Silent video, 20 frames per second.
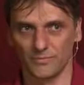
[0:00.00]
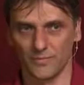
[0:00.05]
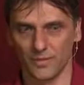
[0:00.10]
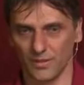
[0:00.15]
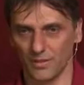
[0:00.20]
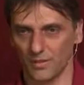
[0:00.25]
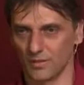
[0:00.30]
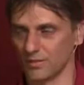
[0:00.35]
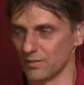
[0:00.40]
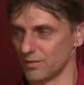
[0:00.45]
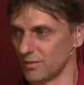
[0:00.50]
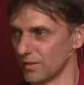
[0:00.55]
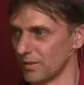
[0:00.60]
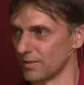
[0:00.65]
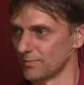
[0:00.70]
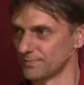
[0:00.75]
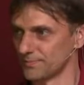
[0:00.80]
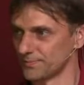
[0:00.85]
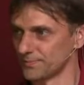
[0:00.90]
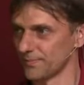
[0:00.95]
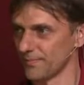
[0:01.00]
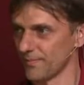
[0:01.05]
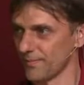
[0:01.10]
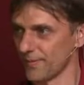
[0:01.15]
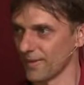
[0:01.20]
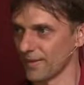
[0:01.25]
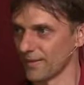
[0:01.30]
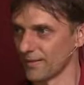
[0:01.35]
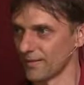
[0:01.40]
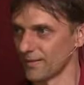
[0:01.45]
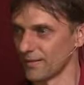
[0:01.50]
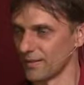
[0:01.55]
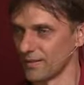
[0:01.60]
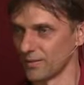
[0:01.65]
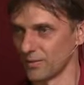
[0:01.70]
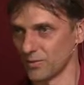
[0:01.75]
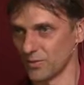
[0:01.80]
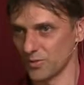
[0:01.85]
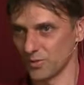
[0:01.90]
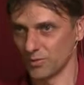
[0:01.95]
and yeah
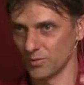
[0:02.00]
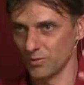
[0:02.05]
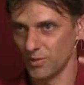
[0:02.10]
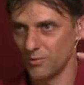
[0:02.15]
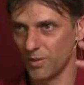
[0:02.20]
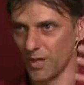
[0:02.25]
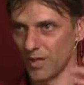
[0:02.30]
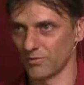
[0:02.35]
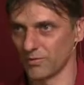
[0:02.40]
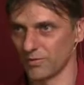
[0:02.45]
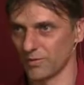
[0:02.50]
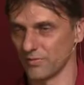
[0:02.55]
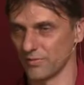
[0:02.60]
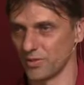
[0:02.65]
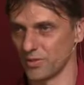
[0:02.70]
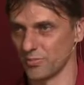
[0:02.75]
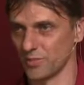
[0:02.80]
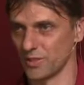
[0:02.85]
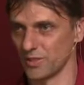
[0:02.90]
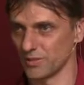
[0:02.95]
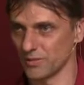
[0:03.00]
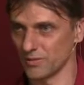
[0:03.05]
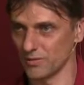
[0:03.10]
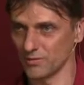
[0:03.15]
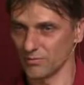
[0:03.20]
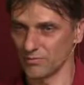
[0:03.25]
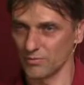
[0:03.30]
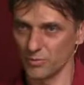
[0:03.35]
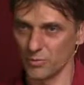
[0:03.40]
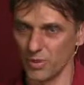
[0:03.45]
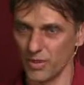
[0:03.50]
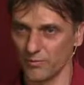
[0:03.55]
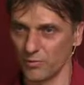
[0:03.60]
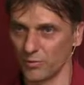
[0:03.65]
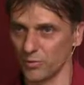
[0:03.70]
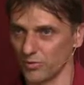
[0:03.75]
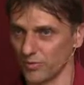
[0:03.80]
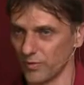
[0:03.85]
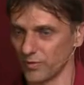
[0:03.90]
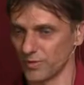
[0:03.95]
and also above which means to have
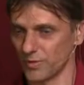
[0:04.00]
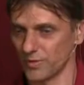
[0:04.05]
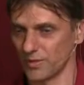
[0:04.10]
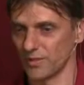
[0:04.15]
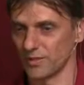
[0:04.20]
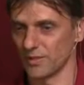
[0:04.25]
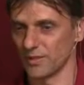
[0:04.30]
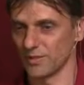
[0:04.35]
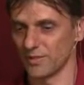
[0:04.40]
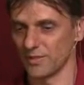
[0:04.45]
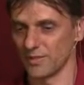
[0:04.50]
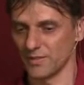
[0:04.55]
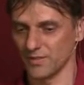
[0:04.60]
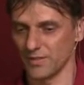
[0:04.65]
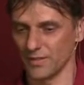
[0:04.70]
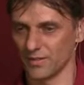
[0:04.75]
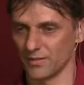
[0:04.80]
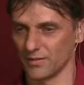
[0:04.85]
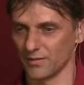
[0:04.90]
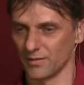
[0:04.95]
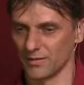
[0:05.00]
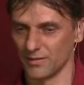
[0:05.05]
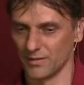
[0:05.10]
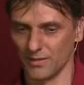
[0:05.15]
good photosynthesis and